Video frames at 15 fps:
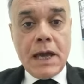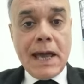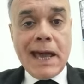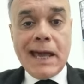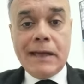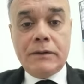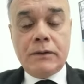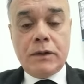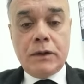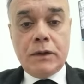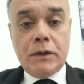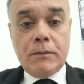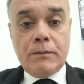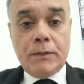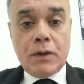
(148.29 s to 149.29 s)
and
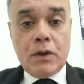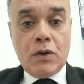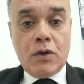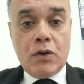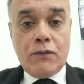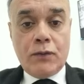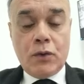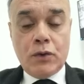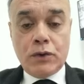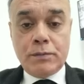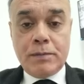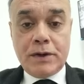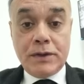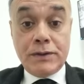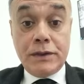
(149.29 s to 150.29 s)
of course
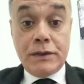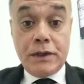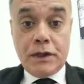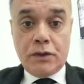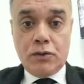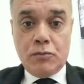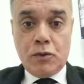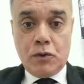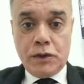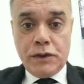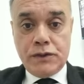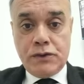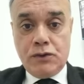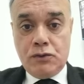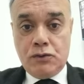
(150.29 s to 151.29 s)
parasitic
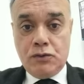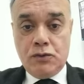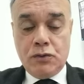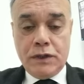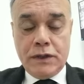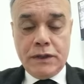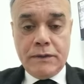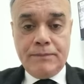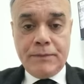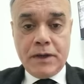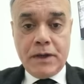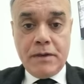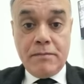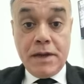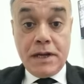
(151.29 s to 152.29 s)
pneumonias due to
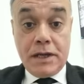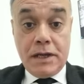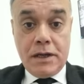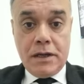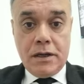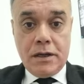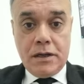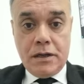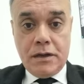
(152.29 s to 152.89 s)
many